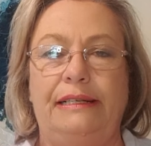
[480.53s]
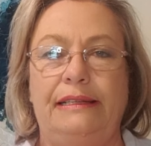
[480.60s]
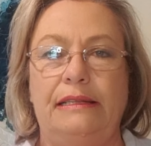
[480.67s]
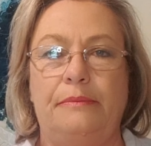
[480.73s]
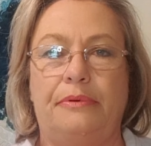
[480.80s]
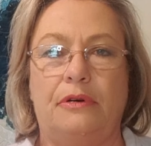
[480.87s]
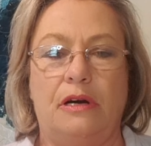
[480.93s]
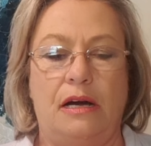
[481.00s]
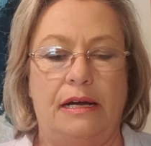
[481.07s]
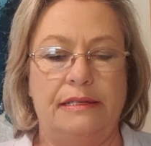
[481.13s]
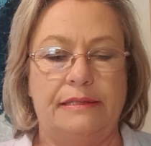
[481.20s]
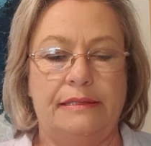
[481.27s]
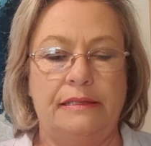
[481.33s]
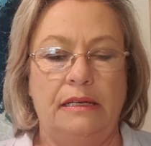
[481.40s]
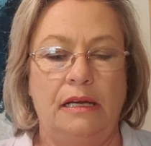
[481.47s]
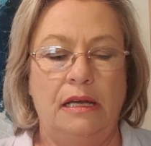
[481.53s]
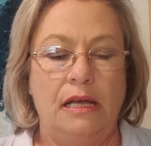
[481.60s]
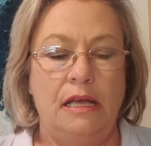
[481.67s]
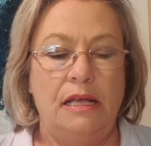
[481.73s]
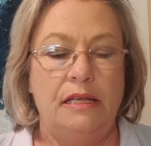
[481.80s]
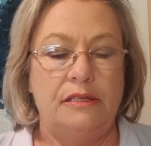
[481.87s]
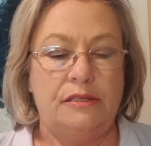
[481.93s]
in the price.
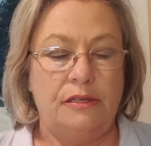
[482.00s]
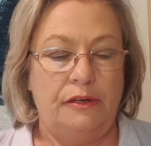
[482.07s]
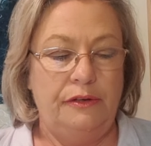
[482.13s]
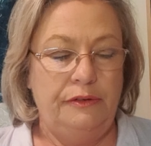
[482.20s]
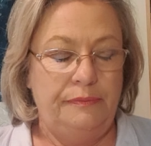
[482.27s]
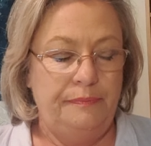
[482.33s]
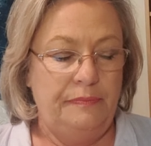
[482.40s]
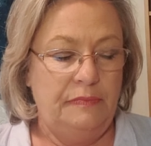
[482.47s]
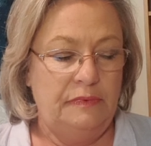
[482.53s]
So